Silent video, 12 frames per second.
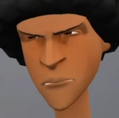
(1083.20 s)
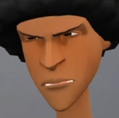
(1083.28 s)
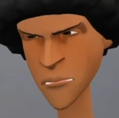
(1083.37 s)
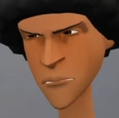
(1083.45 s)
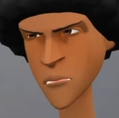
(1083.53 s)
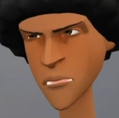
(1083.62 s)

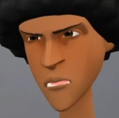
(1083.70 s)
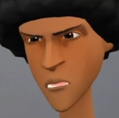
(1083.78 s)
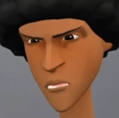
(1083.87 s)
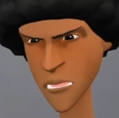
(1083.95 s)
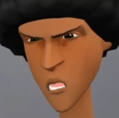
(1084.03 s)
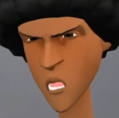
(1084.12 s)
Let him
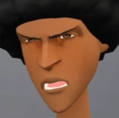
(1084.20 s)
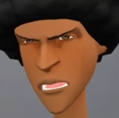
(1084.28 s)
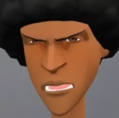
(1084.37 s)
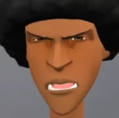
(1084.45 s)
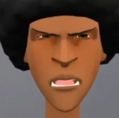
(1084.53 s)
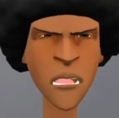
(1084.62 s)
put it on
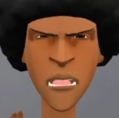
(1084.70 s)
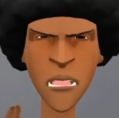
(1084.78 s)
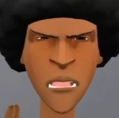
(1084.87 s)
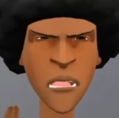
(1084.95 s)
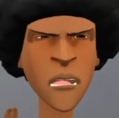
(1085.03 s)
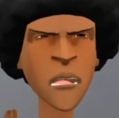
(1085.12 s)
his new
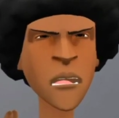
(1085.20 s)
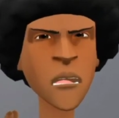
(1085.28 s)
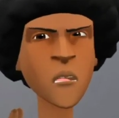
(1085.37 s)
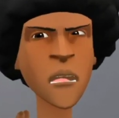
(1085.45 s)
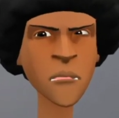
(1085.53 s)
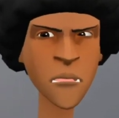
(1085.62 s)
channel,
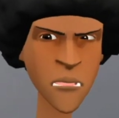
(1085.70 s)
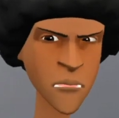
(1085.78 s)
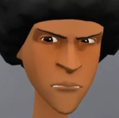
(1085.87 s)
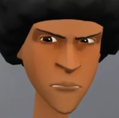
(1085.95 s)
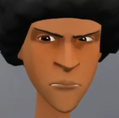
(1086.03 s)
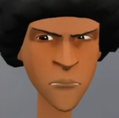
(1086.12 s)
Motivictor.
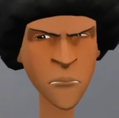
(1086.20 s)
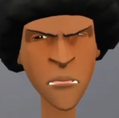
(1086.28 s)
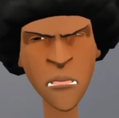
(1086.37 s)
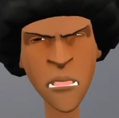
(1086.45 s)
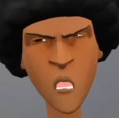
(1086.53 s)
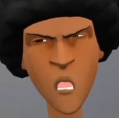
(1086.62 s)
Then
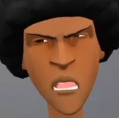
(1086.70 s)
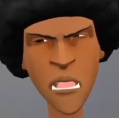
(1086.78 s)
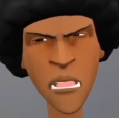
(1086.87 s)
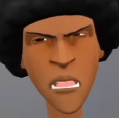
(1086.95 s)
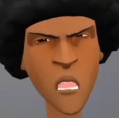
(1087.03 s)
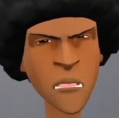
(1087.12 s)
in the
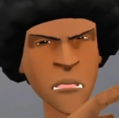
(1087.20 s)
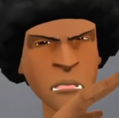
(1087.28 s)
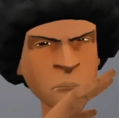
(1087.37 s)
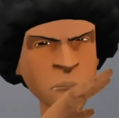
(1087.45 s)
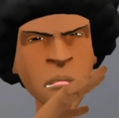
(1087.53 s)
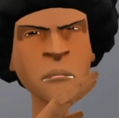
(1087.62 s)
comment
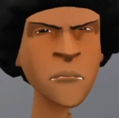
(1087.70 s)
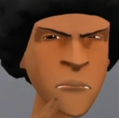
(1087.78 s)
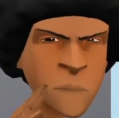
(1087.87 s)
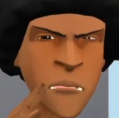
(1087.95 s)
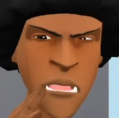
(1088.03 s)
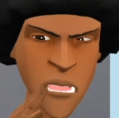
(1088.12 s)
section,
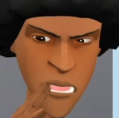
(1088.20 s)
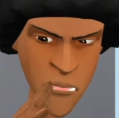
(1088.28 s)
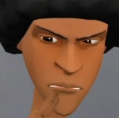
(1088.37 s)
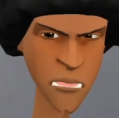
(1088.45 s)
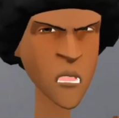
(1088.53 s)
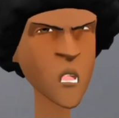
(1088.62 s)

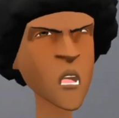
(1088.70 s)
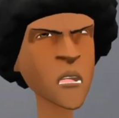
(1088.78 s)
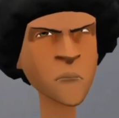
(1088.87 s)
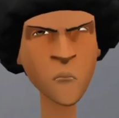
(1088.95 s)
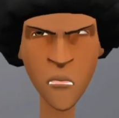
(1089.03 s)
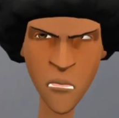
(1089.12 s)

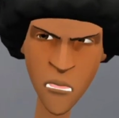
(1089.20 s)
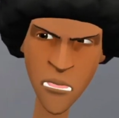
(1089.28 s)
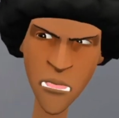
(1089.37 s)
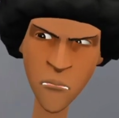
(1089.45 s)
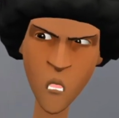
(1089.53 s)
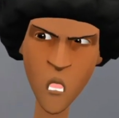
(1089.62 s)
everybody, all
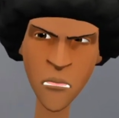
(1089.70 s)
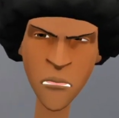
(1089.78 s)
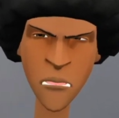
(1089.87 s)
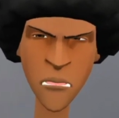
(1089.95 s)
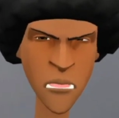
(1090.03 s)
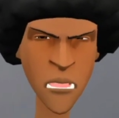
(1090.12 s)
his viewers
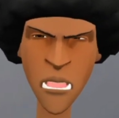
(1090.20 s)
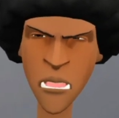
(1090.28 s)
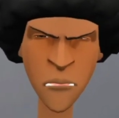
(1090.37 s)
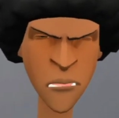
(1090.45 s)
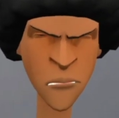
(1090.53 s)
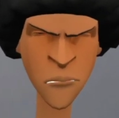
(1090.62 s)
can
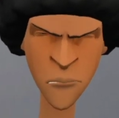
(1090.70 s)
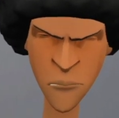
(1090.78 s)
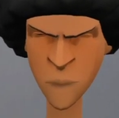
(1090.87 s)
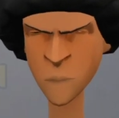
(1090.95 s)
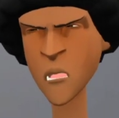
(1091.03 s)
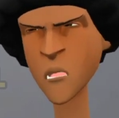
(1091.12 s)
advise you.
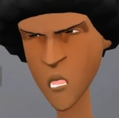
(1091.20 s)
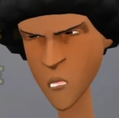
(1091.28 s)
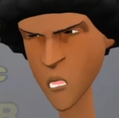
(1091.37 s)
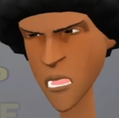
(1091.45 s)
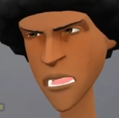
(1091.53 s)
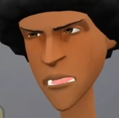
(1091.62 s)
Any
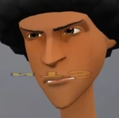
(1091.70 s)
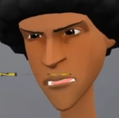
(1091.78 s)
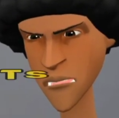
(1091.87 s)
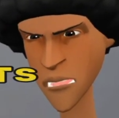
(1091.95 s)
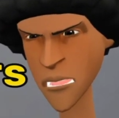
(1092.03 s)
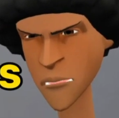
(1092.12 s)
advice that
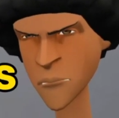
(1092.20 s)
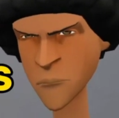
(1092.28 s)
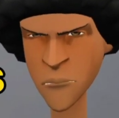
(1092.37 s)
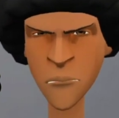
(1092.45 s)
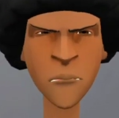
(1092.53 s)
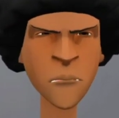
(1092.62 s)
suits you,
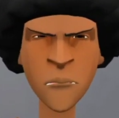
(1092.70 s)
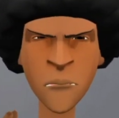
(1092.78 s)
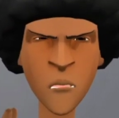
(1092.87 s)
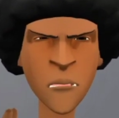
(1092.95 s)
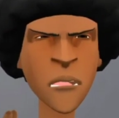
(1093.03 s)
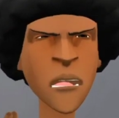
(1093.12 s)

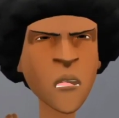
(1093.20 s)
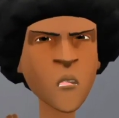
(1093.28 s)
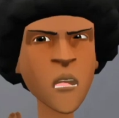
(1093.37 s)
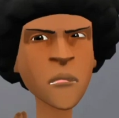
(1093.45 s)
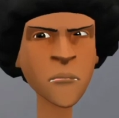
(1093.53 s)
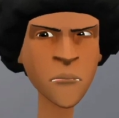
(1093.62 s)
just take it.